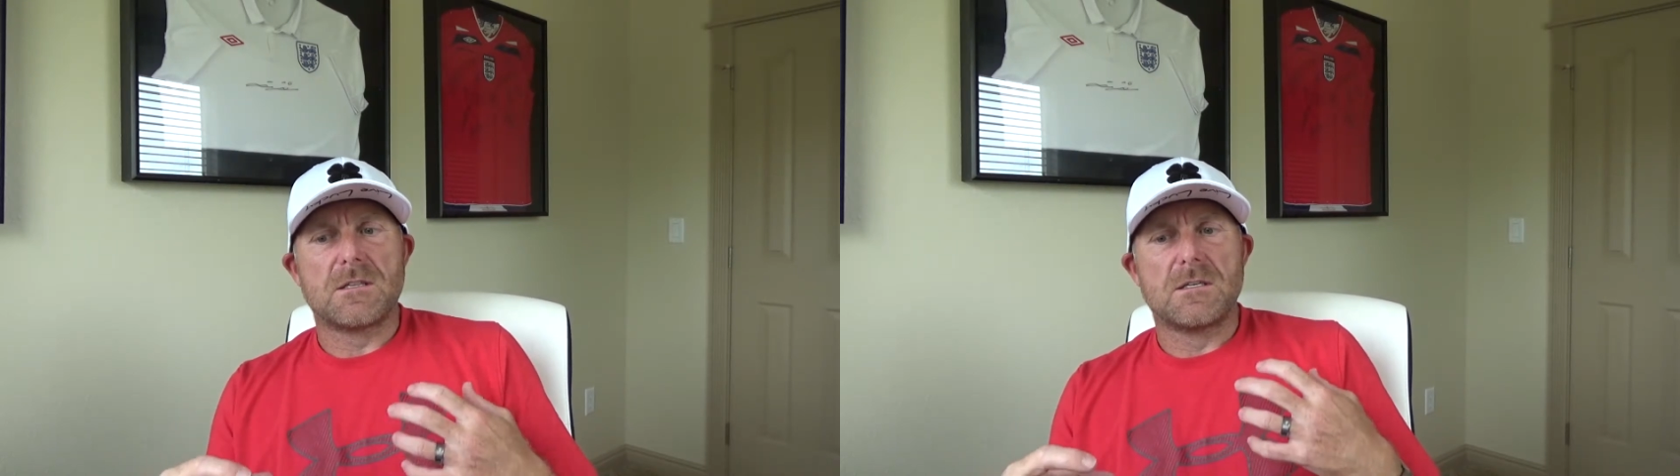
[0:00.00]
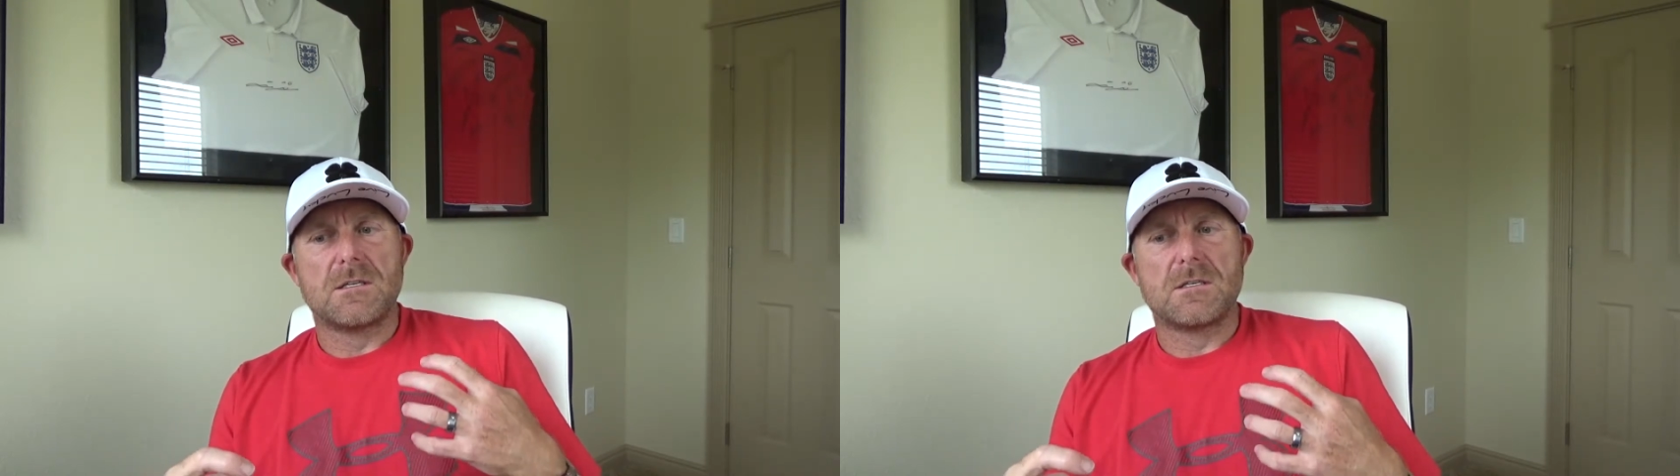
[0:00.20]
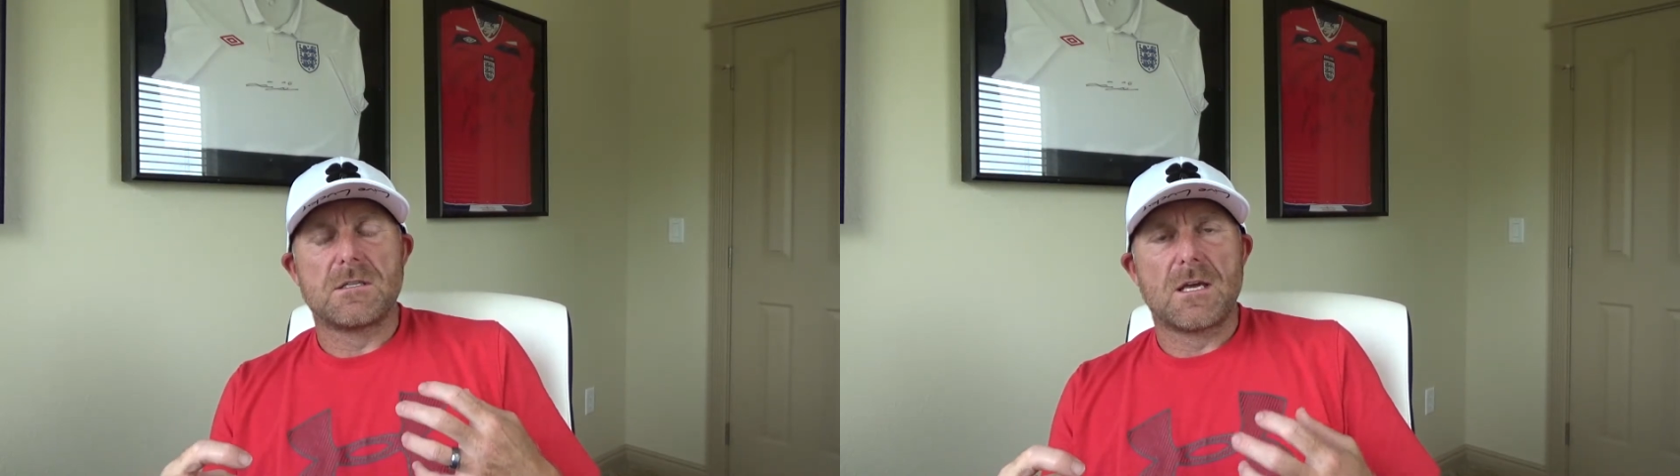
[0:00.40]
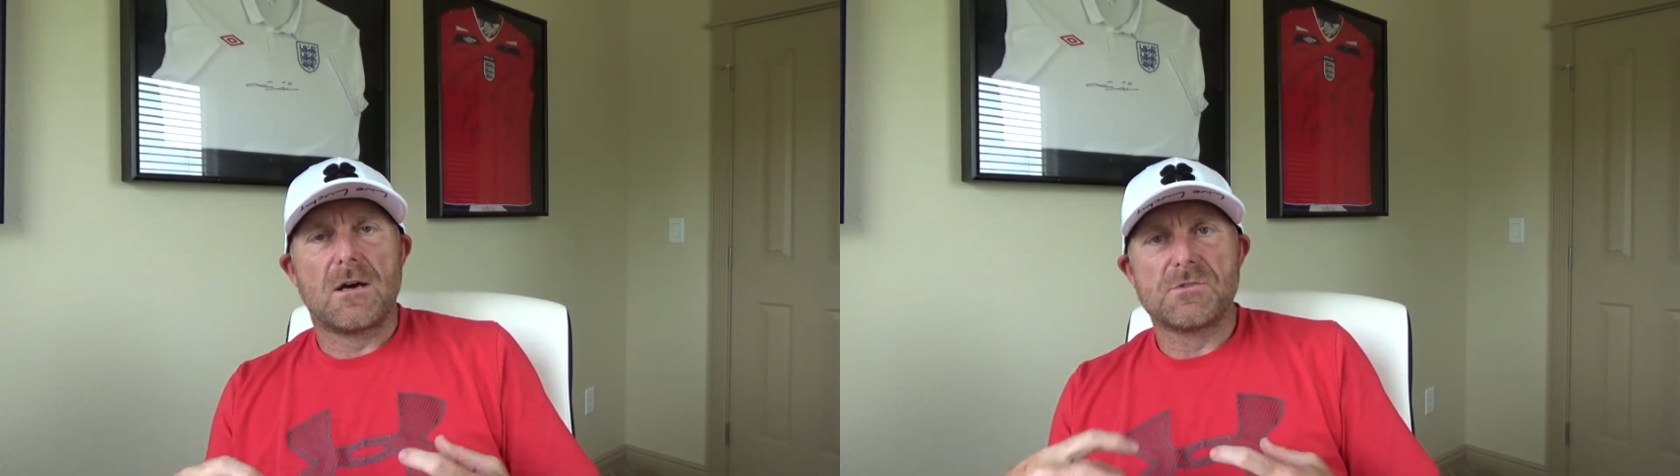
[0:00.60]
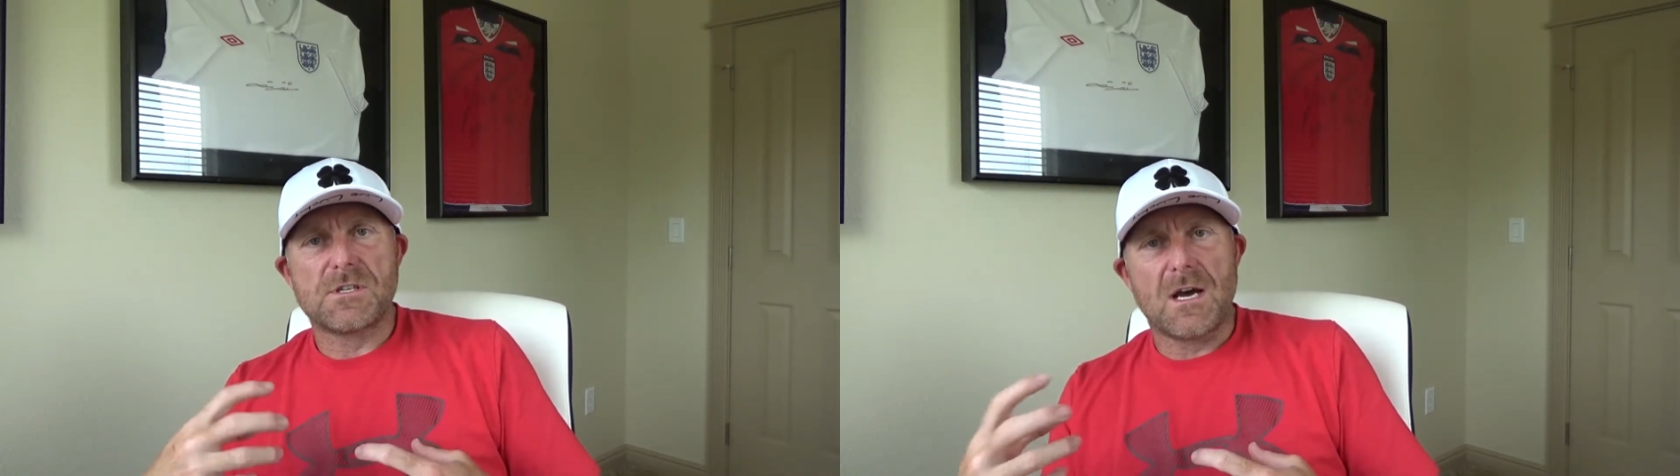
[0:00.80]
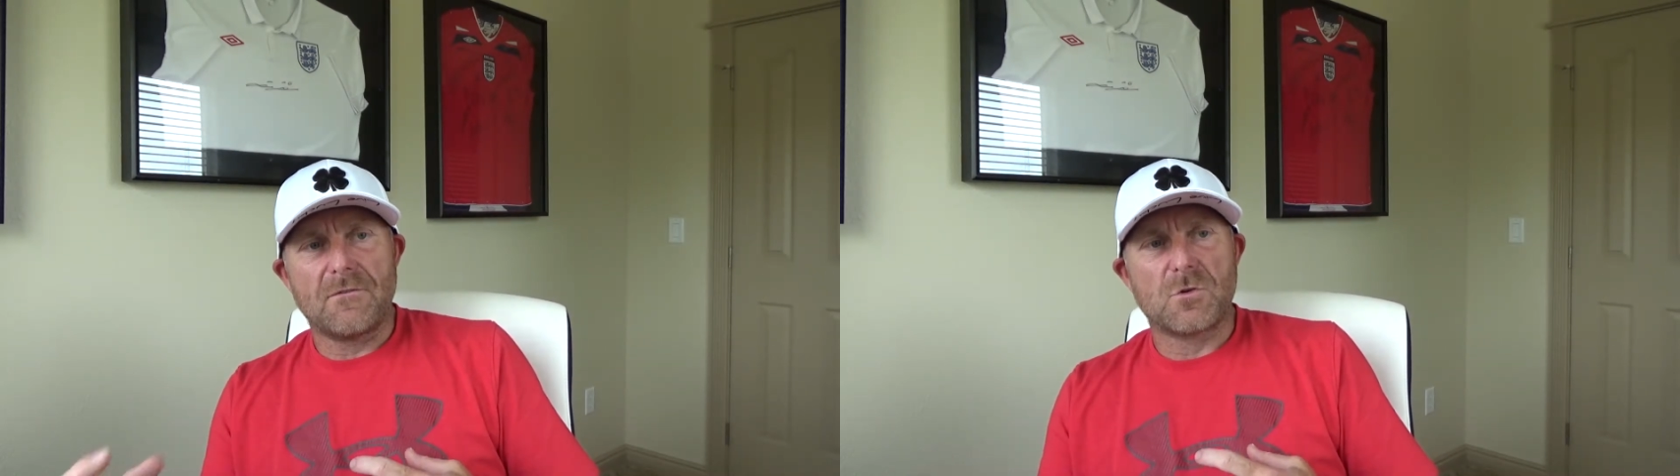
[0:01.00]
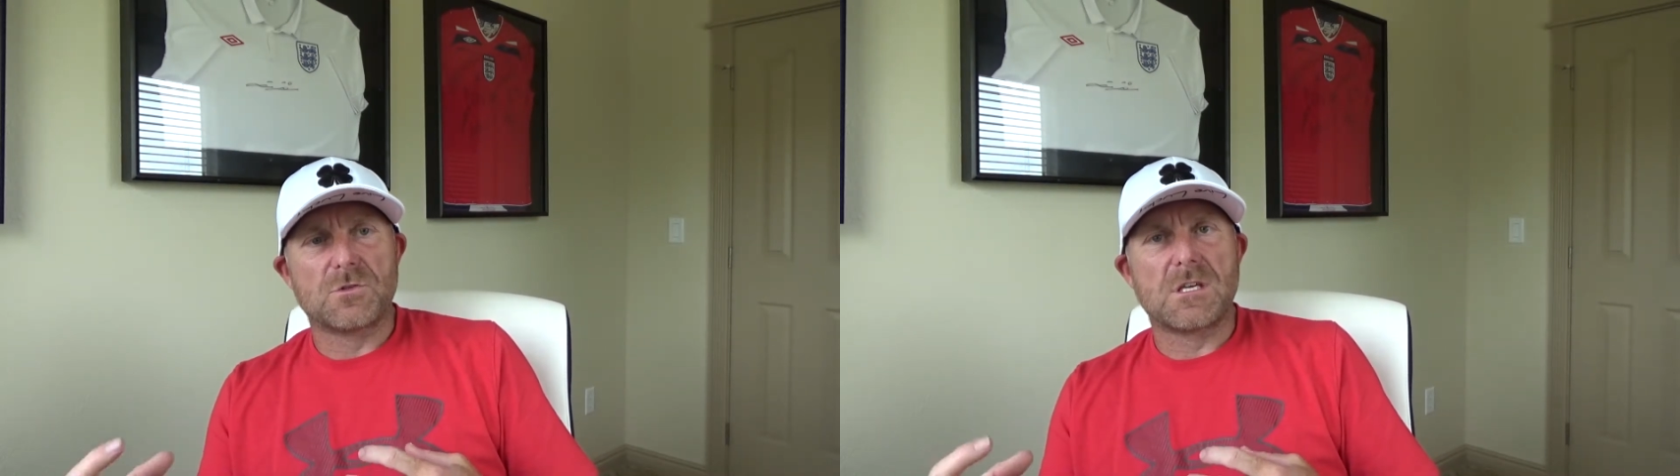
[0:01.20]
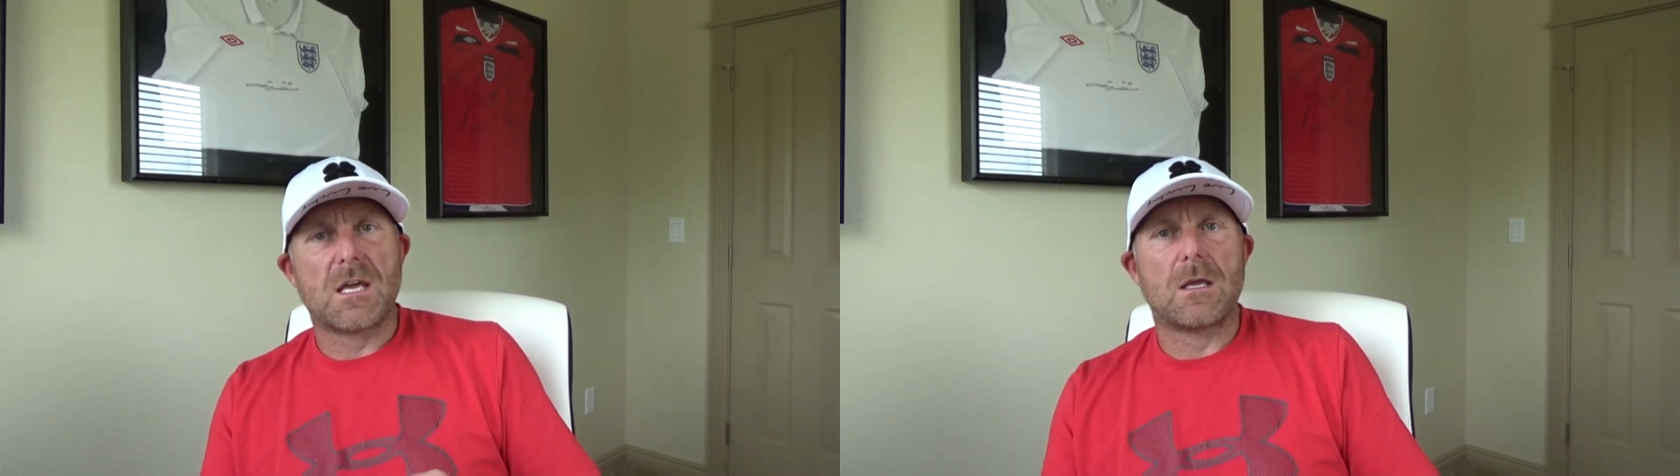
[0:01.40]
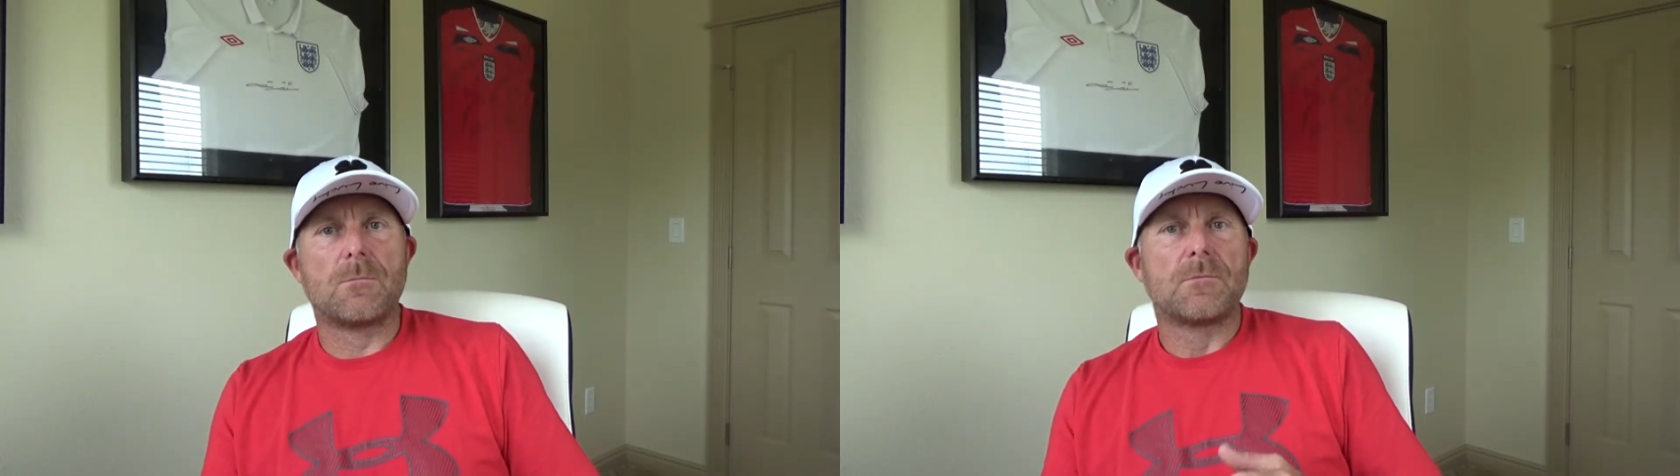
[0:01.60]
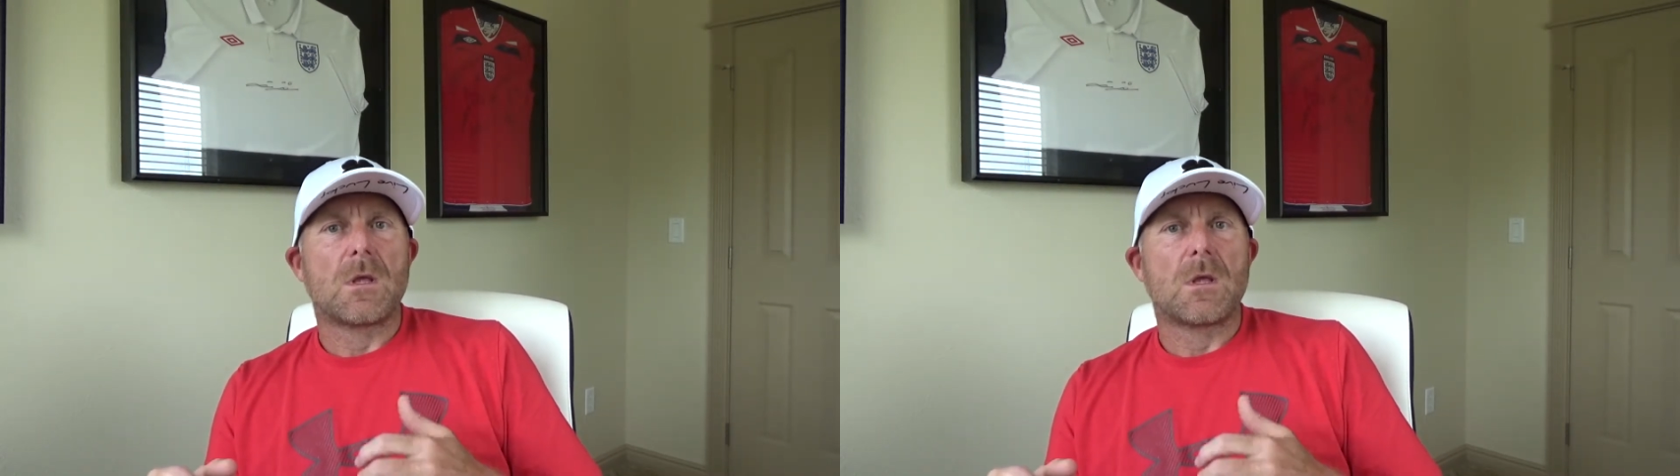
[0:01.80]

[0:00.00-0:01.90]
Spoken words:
the El Salvador team